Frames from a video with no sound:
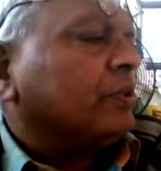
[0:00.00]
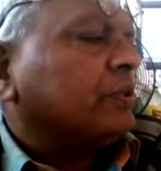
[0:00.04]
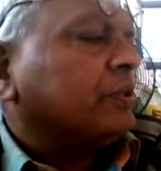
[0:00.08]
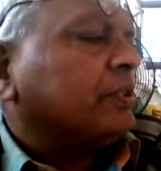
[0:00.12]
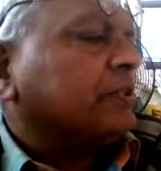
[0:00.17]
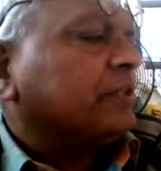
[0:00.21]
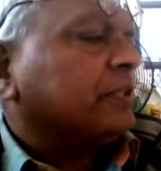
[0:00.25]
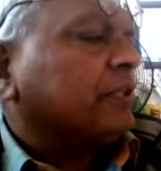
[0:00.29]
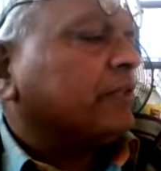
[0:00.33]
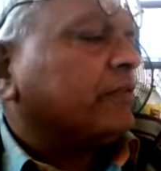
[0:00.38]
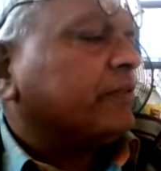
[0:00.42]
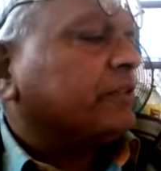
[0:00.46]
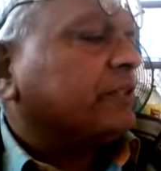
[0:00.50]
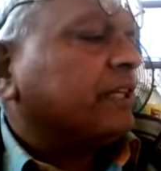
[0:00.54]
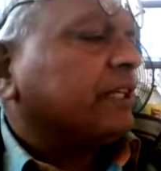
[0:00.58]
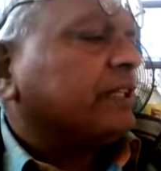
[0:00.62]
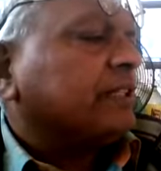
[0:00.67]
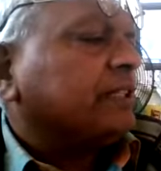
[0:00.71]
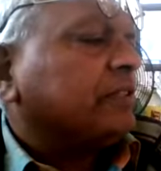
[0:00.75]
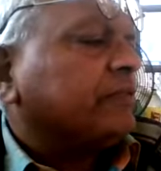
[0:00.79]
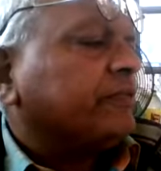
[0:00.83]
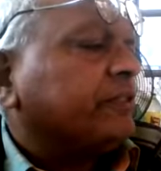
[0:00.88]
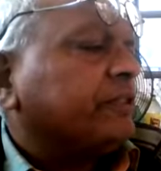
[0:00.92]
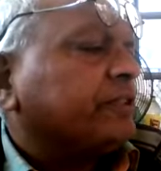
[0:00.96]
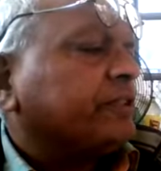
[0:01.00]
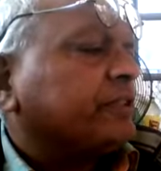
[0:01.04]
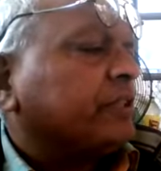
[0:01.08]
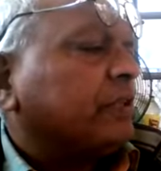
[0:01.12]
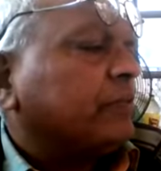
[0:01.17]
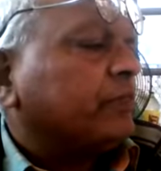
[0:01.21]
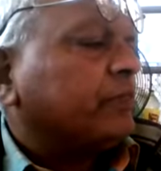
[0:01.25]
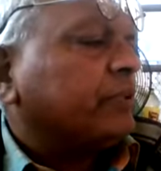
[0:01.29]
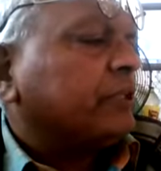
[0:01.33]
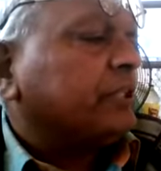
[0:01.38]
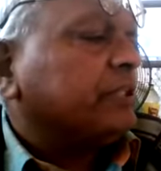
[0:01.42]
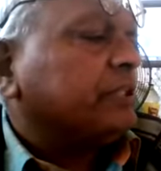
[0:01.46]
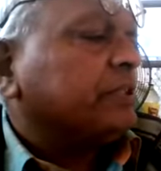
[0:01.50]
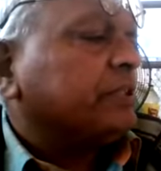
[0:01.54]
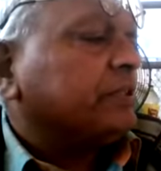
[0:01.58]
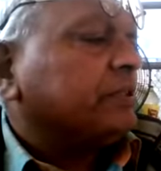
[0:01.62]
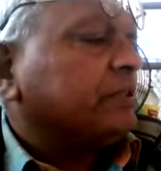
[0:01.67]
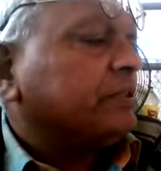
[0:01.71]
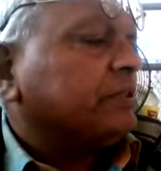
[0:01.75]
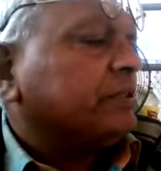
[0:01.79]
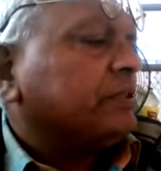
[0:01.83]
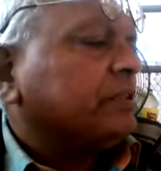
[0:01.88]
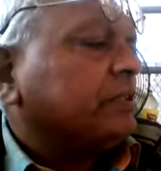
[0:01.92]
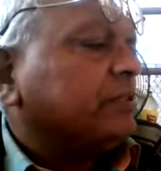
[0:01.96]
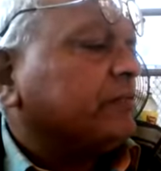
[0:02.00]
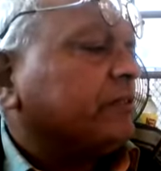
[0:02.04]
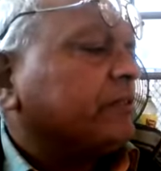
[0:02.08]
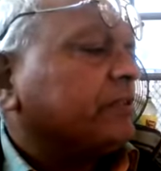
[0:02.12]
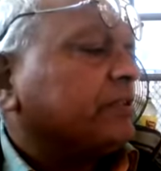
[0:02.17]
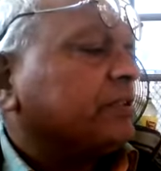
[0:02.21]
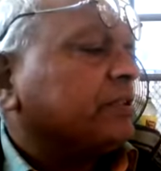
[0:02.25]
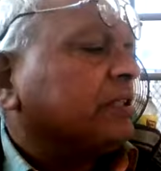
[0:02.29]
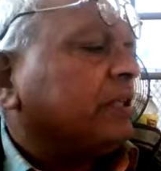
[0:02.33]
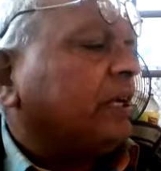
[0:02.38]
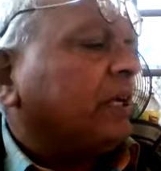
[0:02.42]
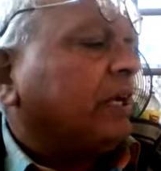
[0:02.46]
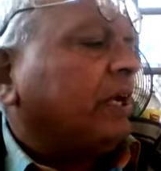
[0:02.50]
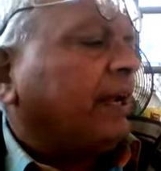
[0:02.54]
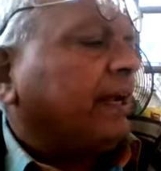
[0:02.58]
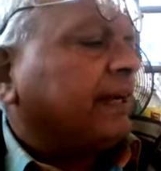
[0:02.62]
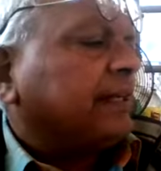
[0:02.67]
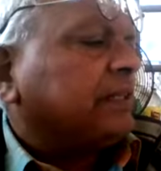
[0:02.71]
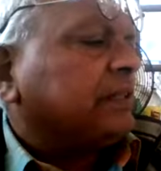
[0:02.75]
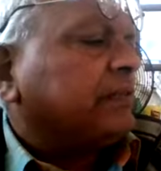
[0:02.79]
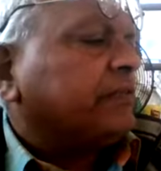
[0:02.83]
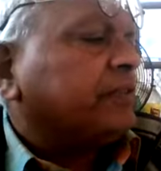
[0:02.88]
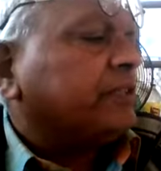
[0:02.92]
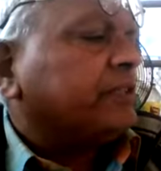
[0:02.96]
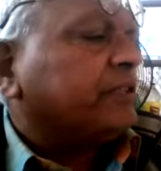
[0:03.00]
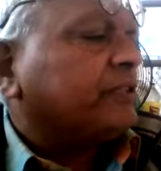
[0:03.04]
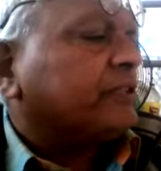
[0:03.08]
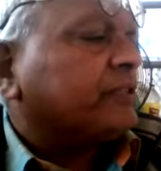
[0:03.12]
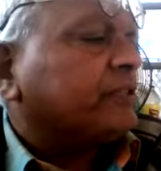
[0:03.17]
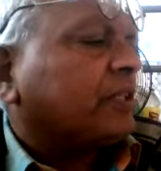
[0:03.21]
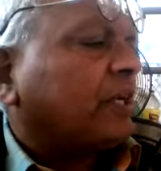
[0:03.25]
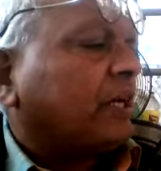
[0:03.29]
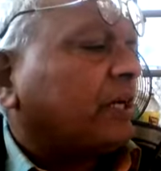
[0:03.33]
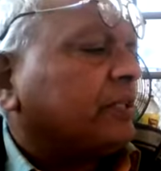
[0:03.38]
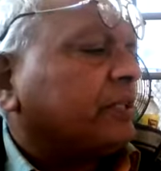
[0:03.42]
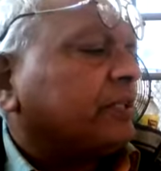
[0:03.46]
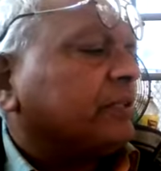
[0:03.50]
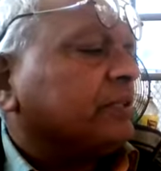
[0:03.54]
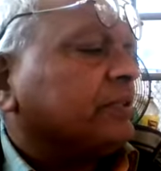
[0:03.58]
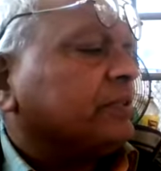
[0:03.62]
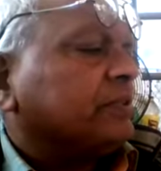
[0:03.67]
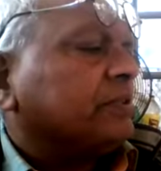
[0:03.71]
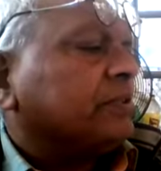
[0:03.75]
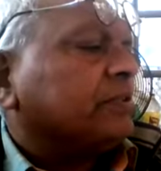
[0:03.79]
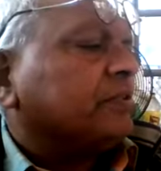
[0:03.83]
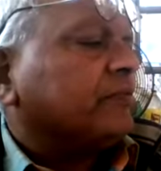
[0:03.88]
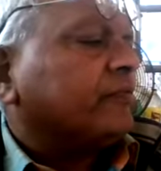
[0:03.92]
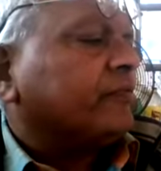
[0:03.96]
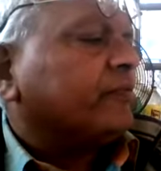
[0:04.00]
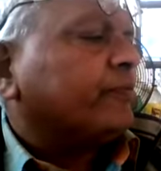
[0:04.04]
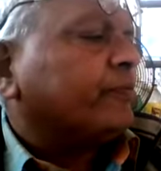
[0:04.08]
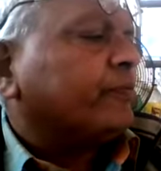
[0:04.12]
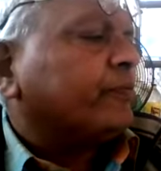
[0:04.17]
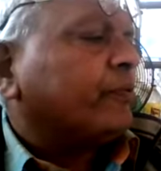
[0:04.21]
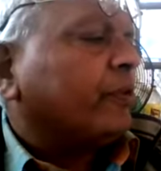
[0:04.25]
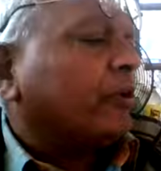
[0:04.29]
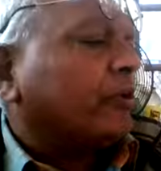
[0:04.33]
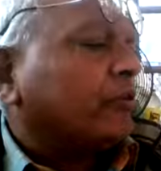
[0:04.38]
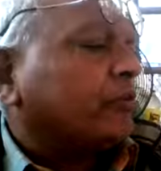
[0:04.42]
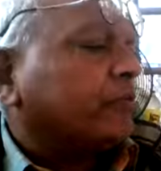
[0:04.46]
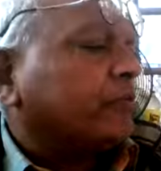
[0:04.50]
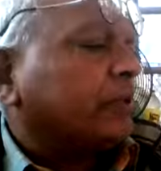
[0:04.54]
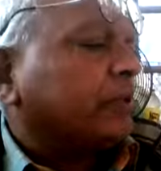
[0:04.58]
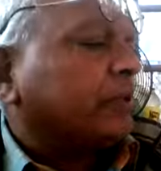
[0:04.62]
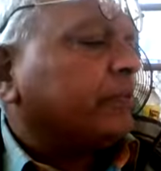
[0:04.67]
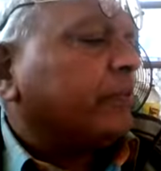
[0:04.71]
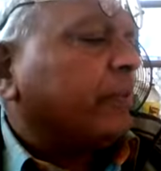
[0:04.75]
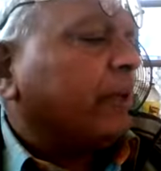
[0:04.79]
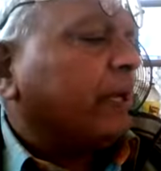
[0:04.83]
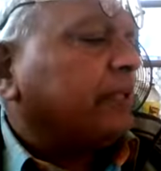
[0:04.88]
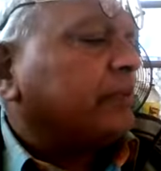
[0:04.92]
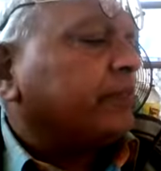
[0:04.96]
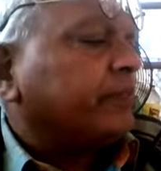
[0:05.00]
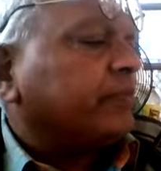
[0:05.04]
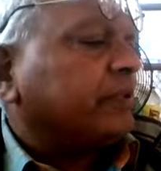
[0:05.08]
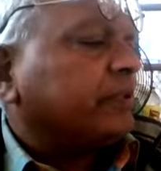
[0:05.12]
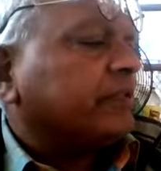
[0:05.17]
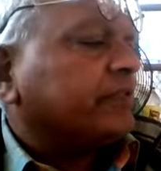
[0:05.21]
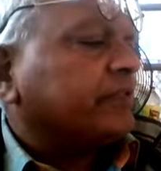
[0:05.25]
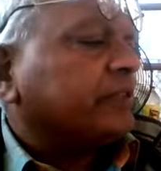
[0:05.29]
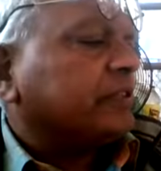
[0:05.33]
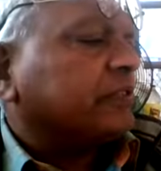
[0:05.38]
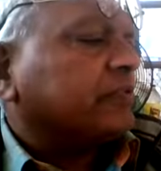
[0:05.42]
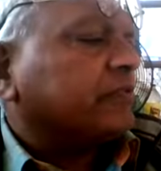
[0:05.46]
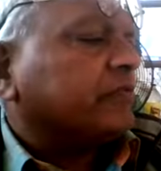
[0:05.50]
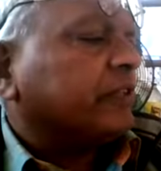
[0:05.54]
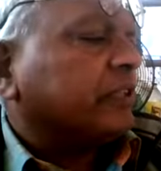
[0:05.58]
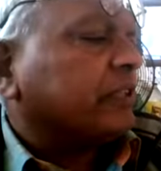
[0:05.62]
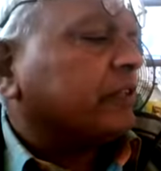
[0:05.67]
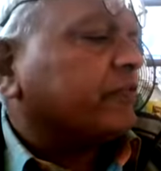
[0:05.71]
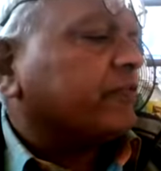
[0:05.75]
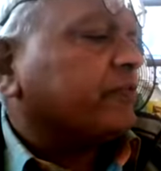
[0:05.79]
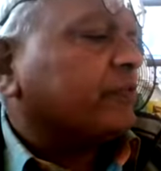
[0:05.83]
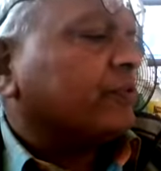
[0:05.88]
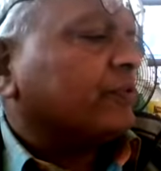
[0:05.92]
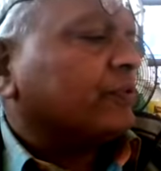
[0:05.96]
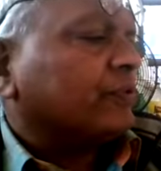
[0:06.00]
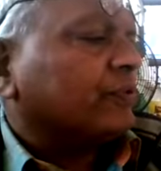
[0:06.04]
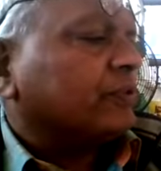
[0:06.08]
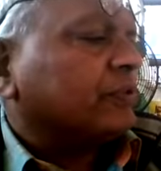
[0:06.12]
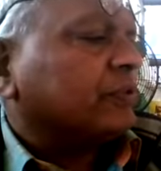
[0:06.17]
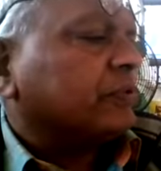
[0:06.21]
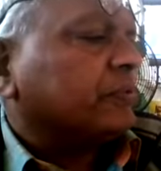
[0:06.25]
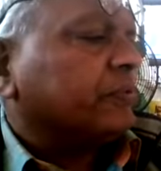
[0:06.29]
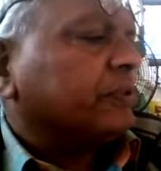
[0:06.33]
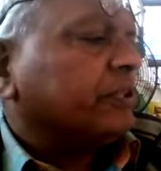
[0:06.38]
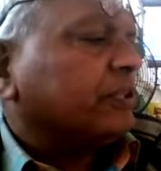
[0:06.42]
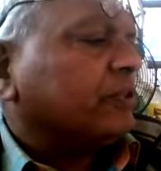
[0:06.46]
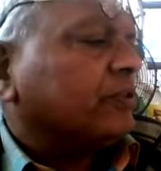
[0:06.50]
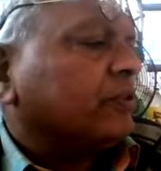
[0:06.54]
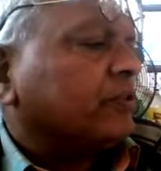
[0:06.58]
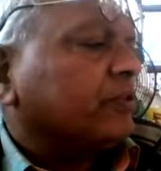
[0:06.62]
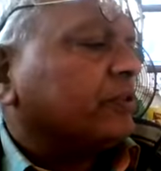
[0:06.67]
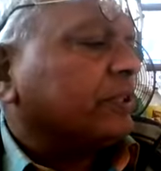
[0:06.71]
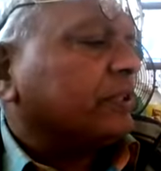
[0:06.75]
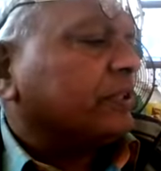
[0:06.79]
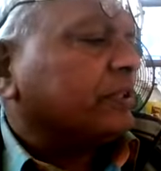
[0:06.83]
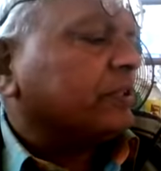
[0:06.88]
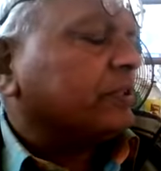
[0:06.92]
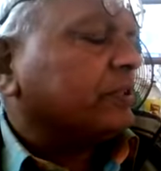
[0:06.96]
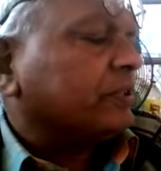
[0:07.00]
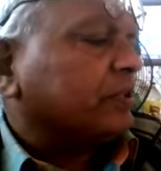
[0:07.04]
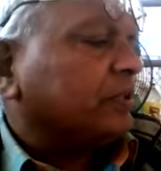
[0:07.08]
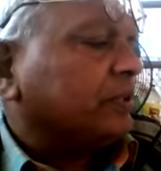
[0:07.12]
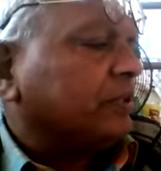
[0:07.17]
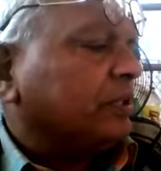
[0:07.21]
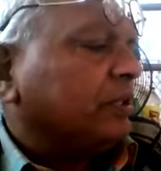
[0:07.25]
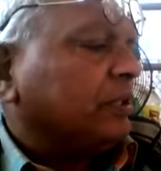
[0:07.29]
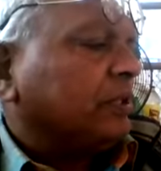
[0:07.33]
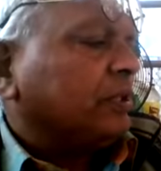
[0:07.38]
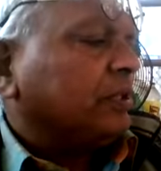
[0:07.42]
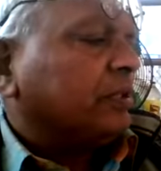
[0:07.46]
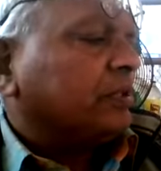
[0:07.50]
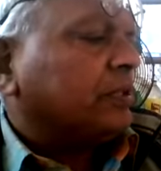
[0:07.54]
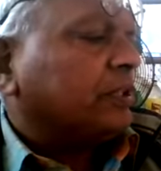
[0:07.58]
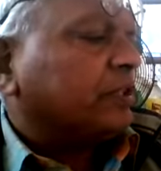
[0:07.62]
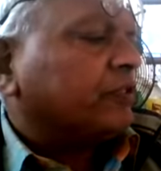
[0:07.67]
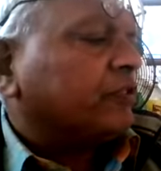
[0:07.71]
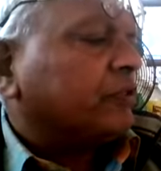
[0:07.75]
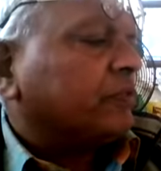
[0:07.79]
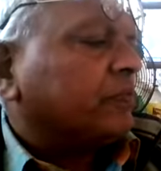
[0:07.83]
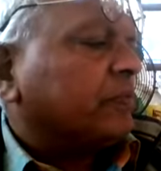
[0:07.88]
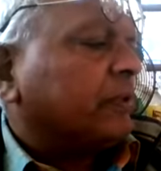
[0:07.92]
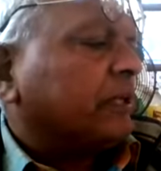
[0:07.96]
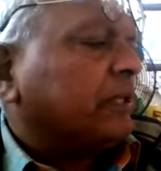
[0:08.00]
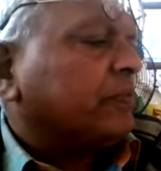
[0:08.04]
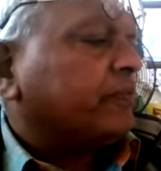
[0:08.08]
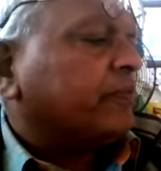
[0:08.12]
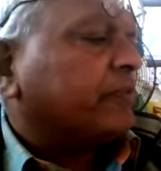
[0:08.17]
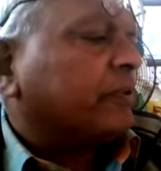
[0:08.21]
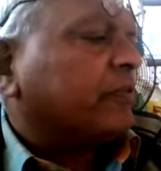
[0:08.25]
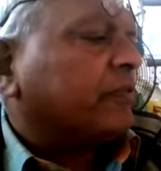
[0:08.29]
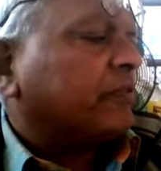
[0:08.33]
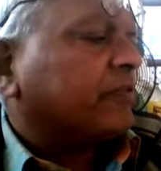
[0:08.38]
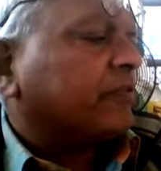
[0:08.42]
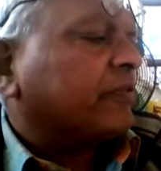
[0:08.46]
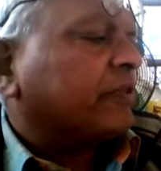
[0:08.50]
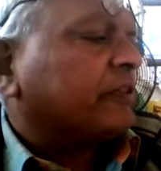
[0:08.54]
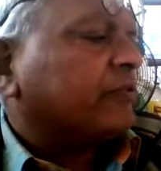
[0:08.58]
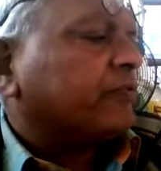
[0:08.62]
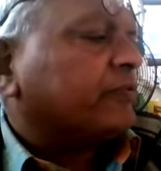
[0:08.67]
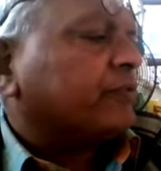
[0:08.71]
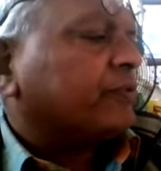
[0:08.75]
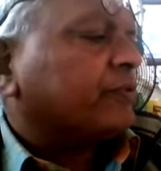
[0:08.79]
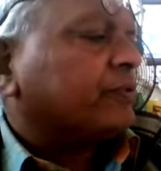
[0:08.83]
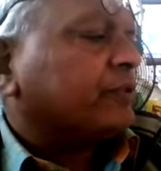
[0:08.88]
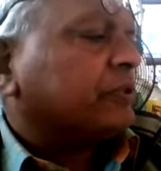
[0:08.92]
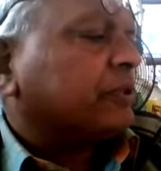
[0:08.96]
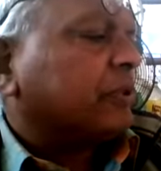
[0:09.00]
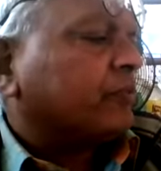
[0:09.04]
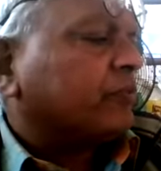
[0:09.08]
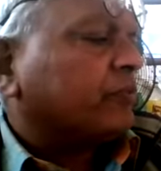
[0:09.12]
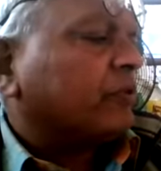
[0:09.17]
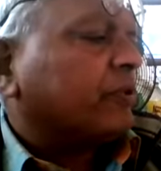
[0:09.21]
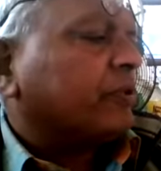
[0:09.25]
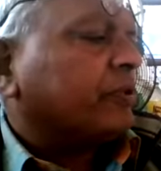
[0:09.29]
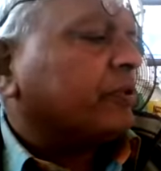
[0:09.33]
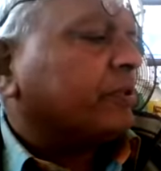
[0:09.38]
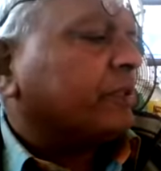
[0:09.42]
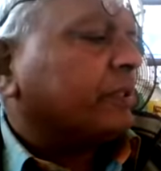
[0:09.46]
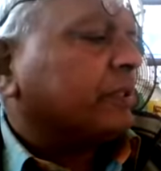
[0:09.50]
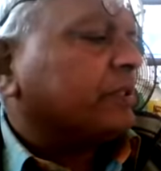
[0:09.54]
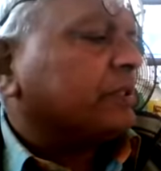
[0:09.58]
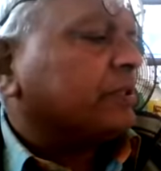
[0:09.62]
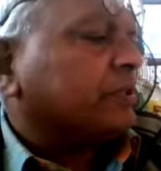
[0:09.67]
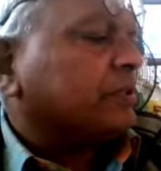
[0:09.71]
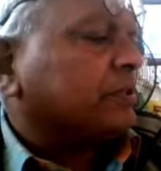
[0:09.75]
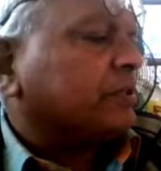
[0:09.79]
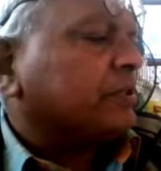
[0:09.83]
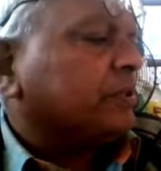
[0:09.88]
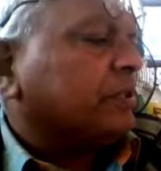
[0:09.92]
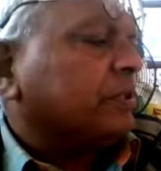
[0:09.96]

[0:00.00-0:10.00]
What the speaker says: Then there was activities completed. Then there was activities started, followed by manpower, workforce, main contractor. Then the manpower, workforce, subcontractor.